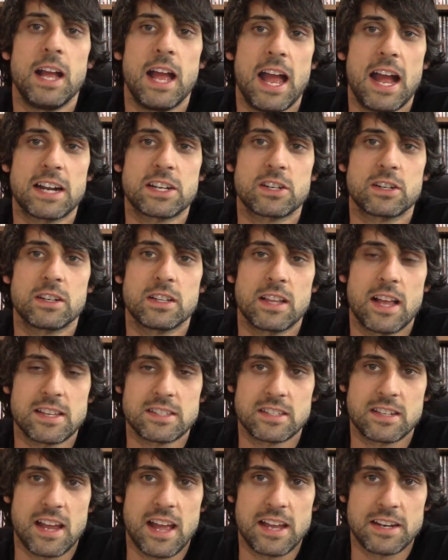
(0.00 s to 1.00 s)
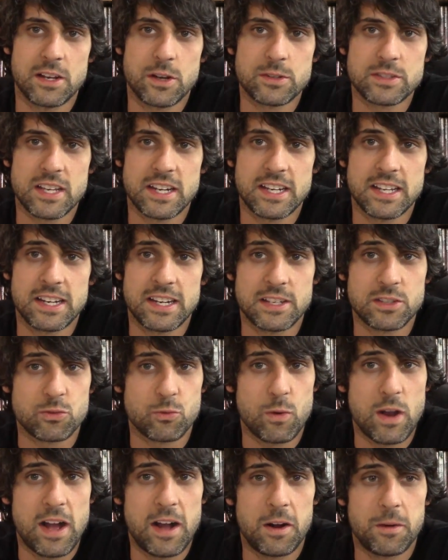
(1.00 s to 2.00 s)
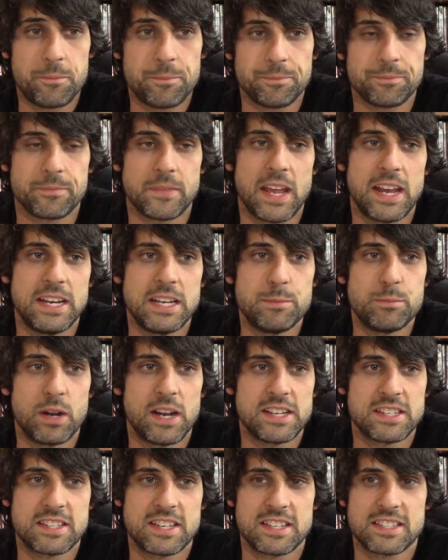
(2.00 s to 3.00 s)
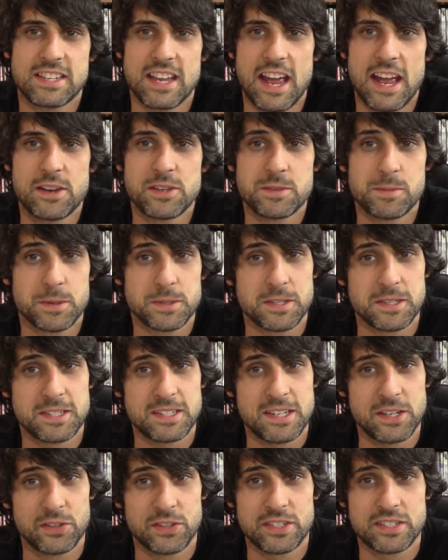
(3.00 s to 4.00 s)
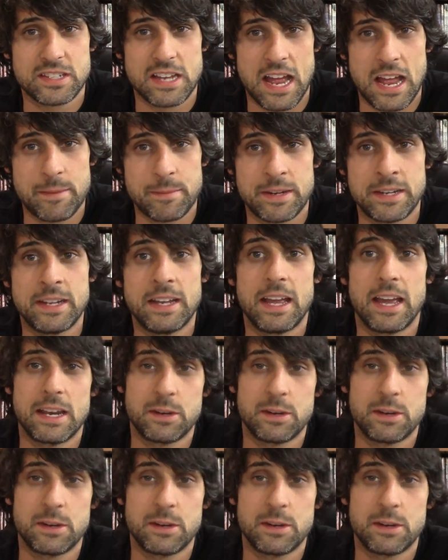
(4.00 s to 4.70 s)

Hector is in it as well, and he plays this guy who's supposed to steal this diamond.